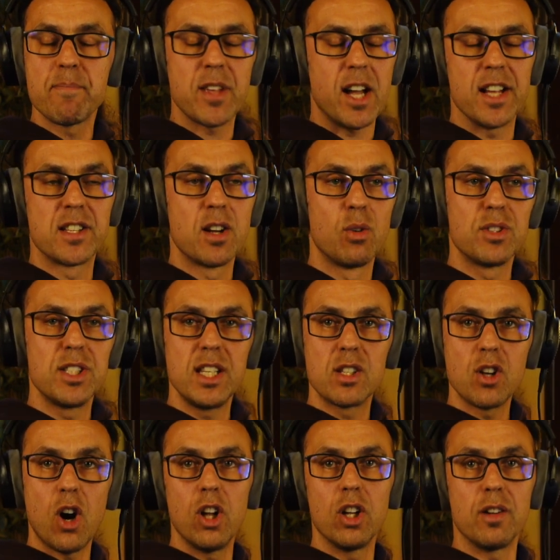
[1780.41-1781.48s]
I don't need
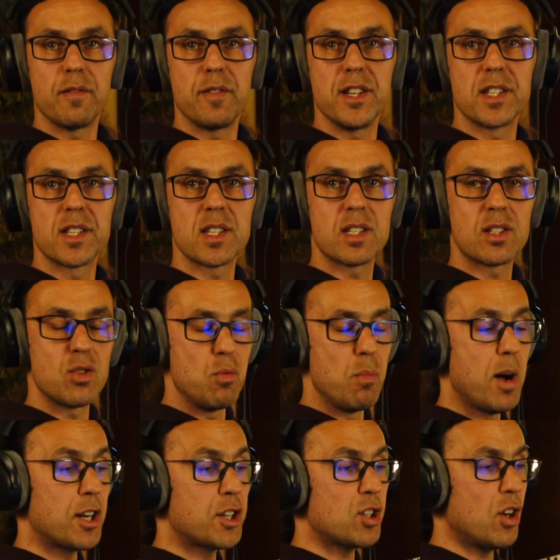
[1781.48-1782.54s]
all of this too
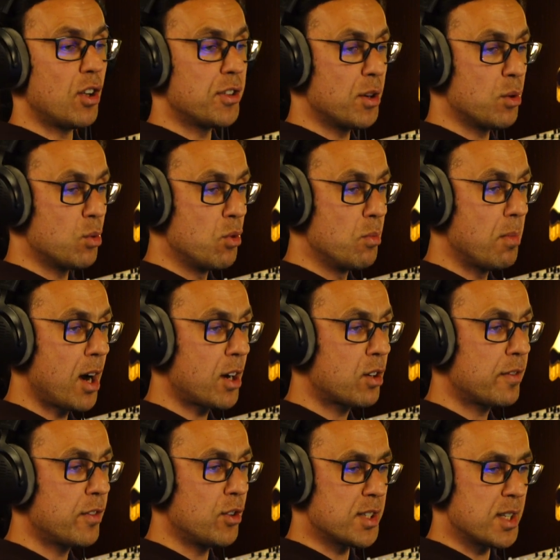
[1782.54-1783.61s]
much on the room
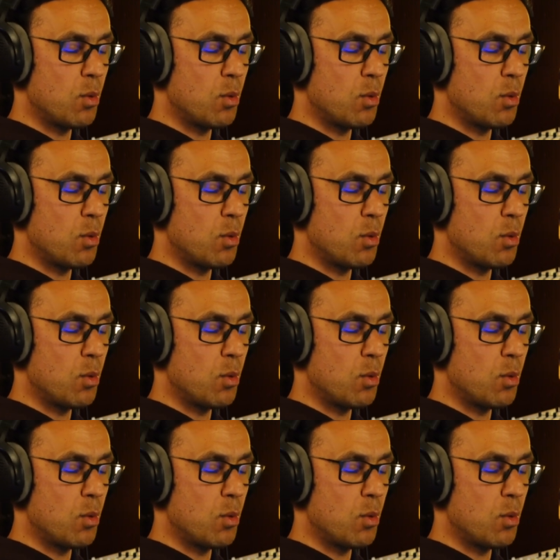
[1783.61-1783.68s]
microphones.